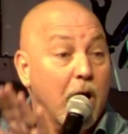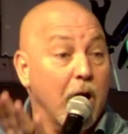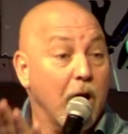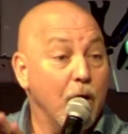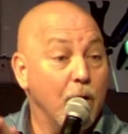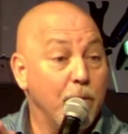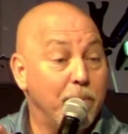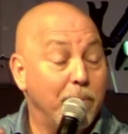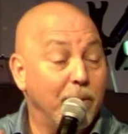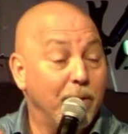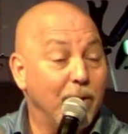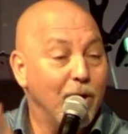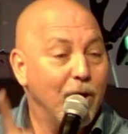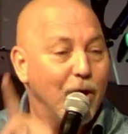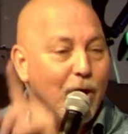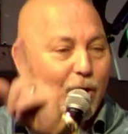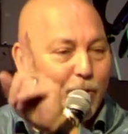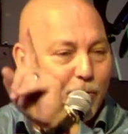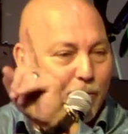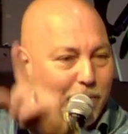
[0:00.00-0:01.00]
hope
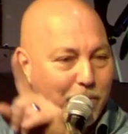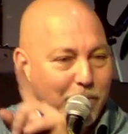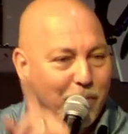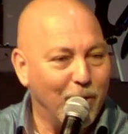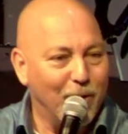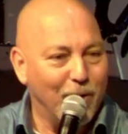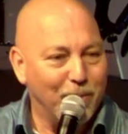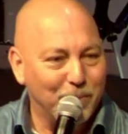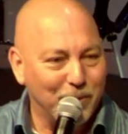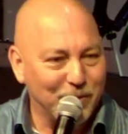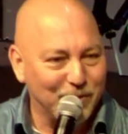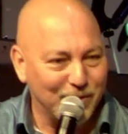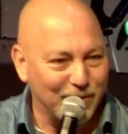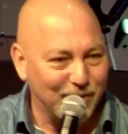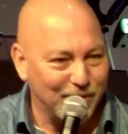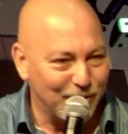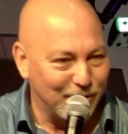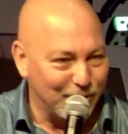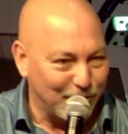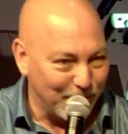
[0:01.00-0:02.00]
or a
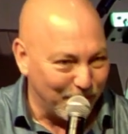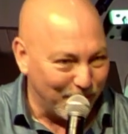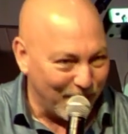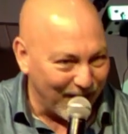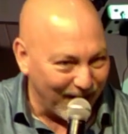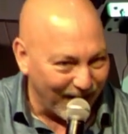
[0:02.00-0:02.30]
purpose to my